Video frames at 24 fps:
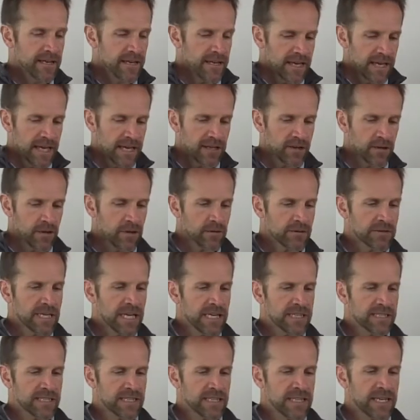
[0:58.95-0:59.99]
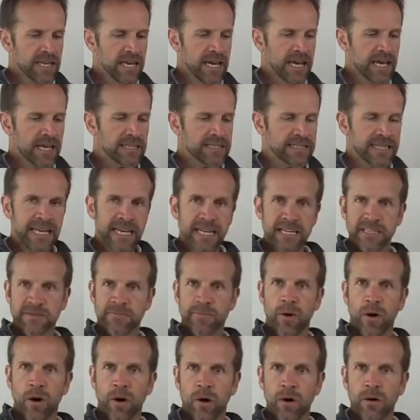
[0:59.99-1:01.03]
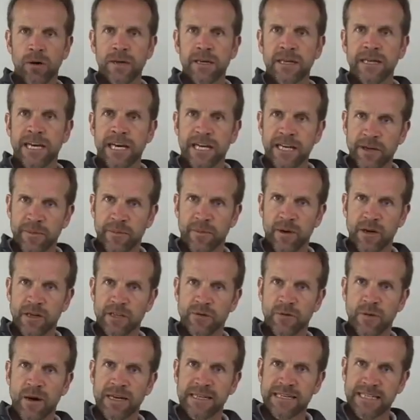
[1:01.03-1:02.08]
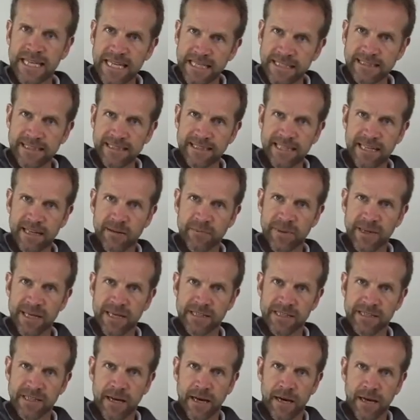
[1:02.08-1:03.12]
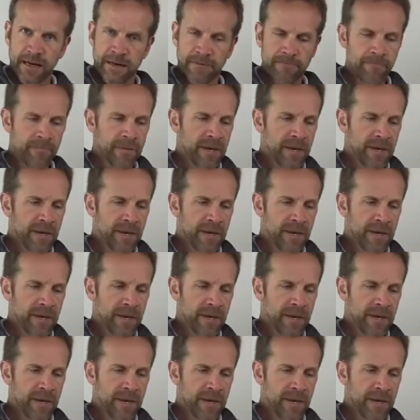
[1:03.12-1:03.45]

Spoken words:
and you're testing a tennis ball and you pressurize it to 10 psi,